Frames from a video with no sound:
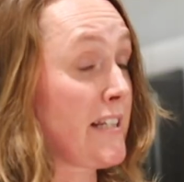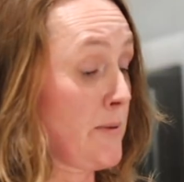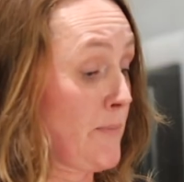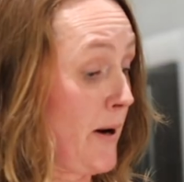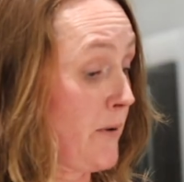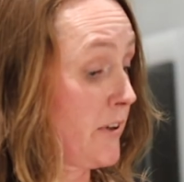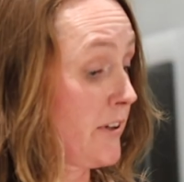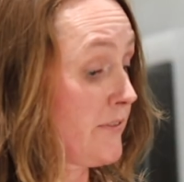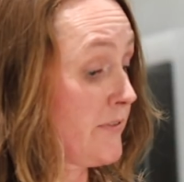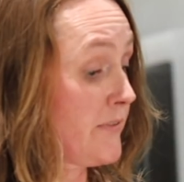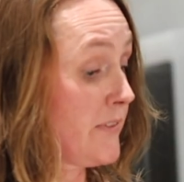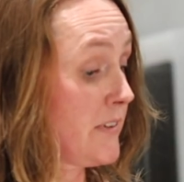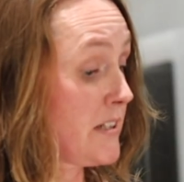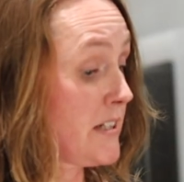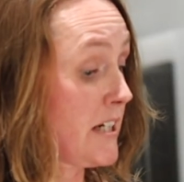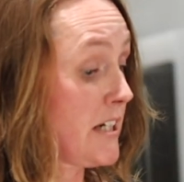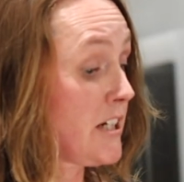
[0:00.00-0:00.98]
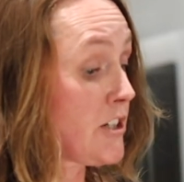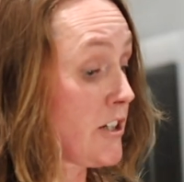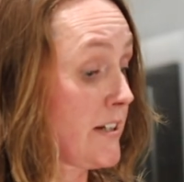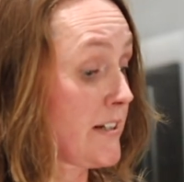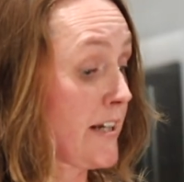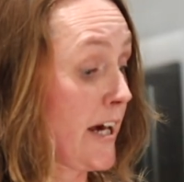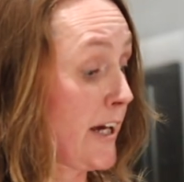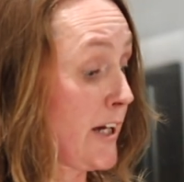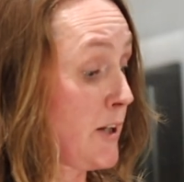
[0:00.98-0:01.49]
the amount of
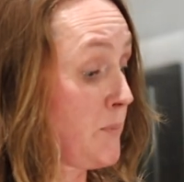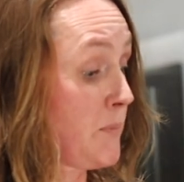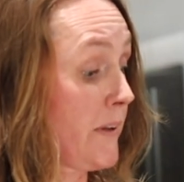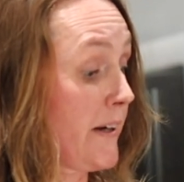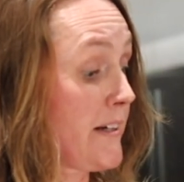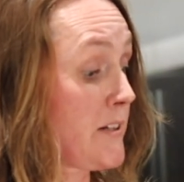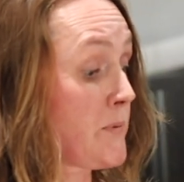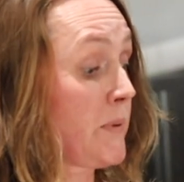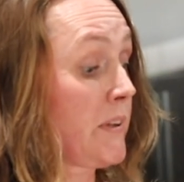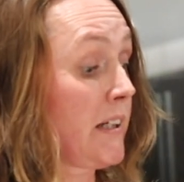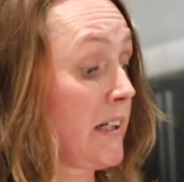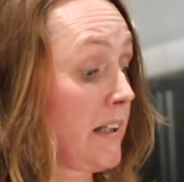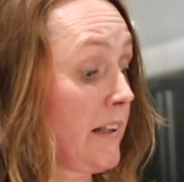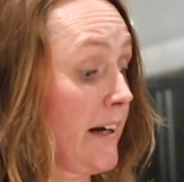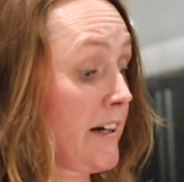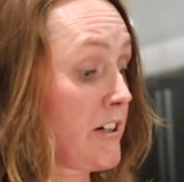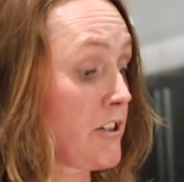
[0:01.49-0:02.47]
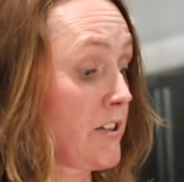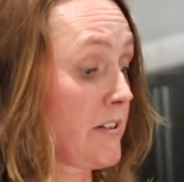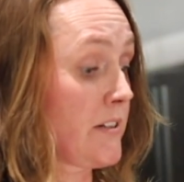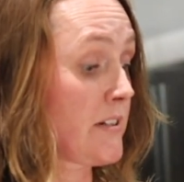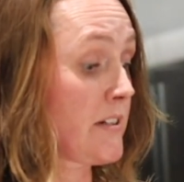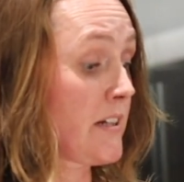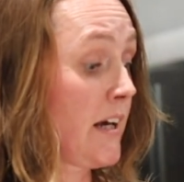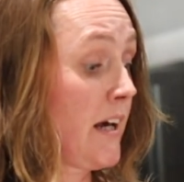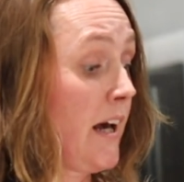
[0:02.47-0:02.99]
teaching taking place with the
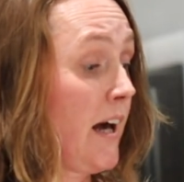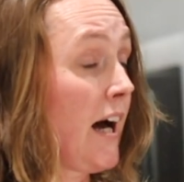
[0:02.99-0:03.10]
collections.